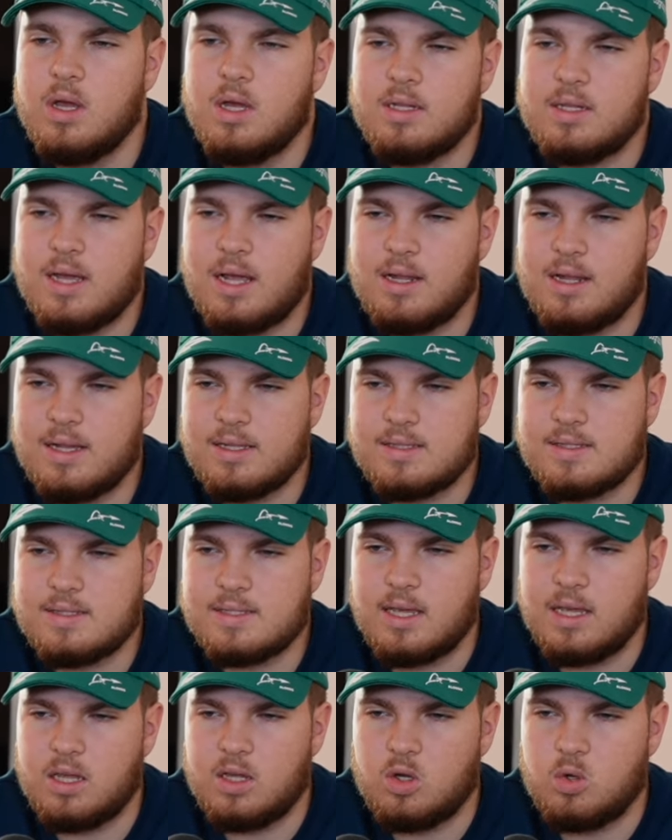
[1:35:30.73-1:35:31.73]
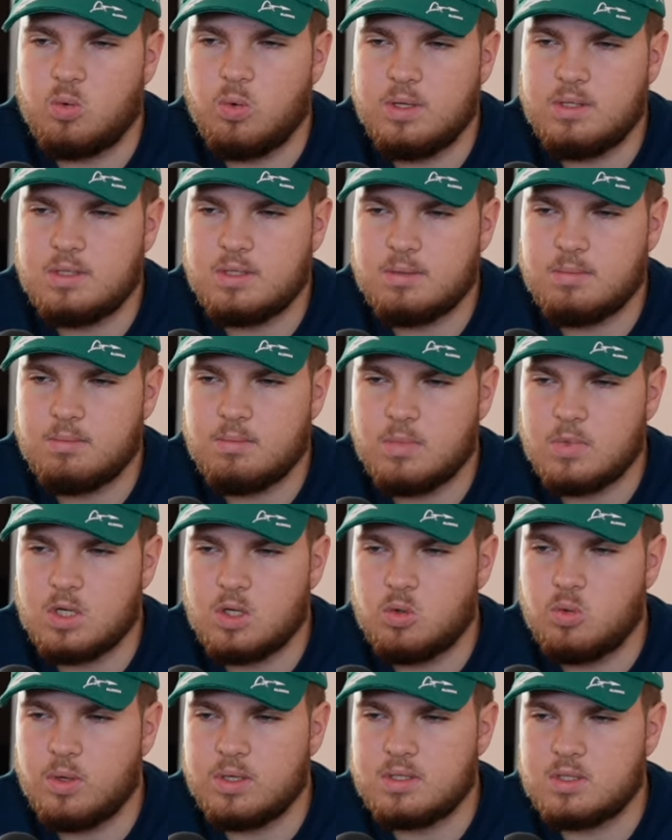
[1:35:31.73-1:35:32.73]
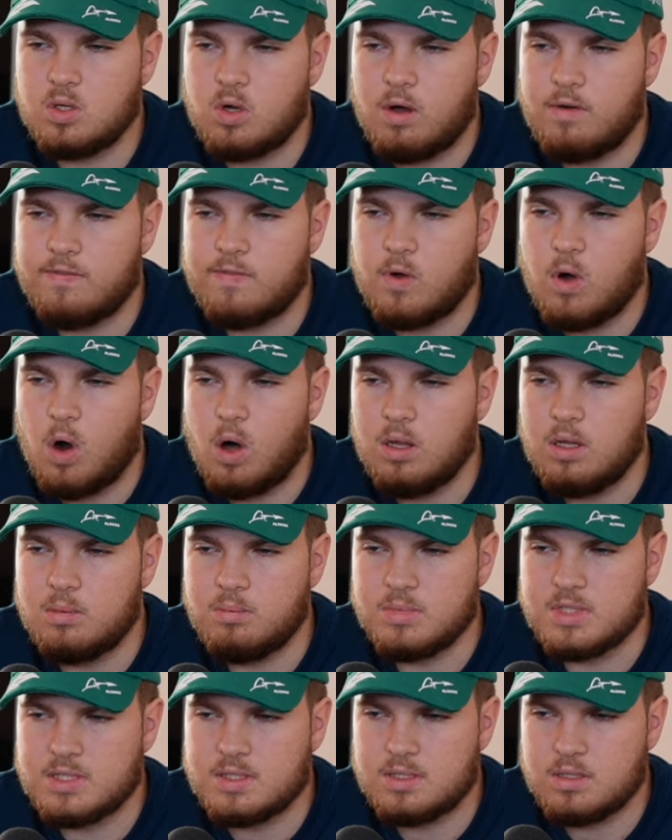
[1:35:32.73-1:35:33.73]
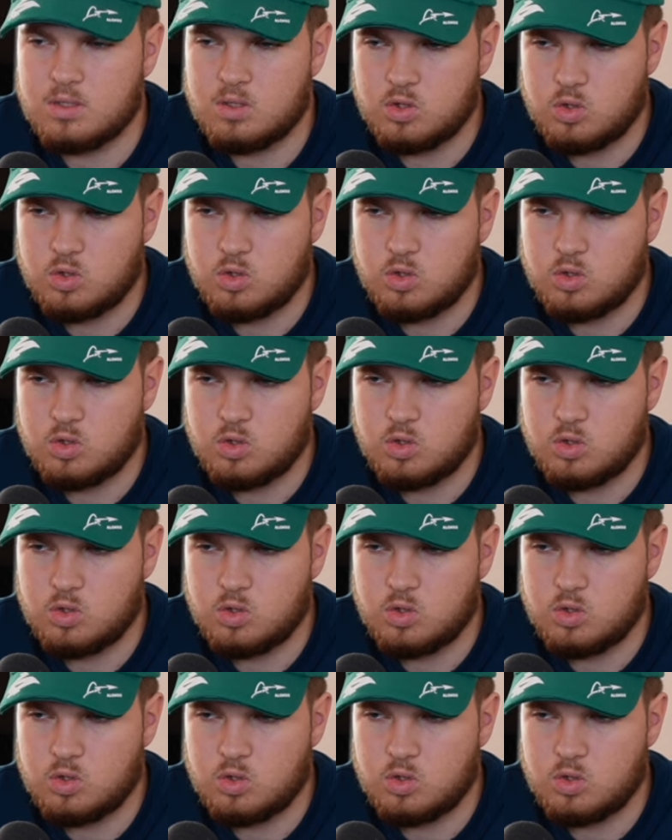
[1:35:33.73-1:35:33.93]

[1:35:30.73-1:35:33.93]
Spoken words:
Then let's say grid of columns